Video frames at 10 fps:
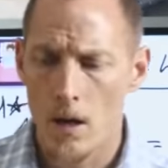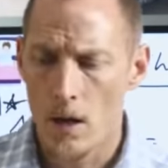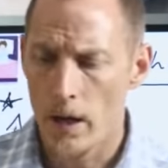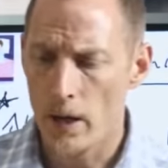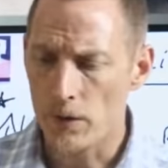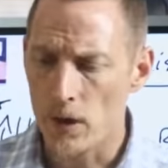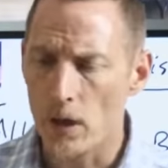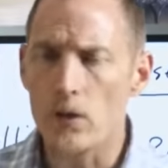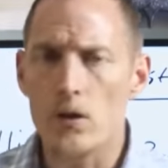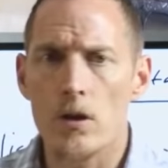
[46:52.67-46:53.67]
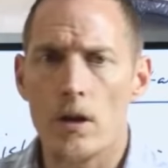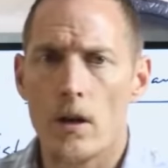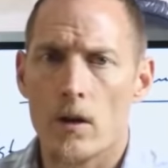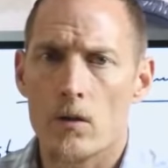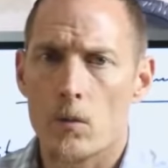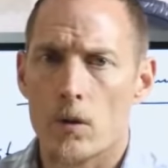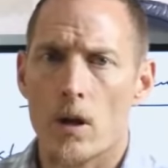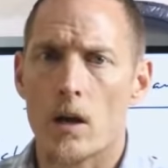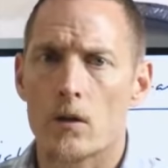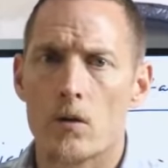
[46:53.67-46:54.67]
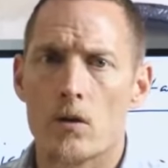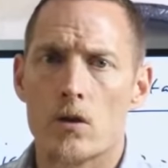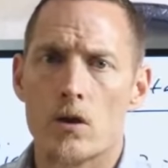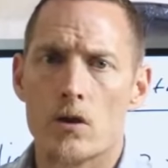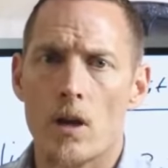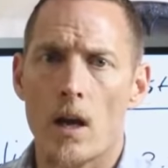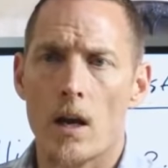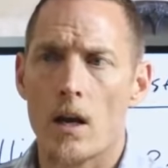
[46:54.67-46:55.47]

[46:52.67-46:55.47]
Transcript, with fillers: And I've seen other scenarios where doctors just say,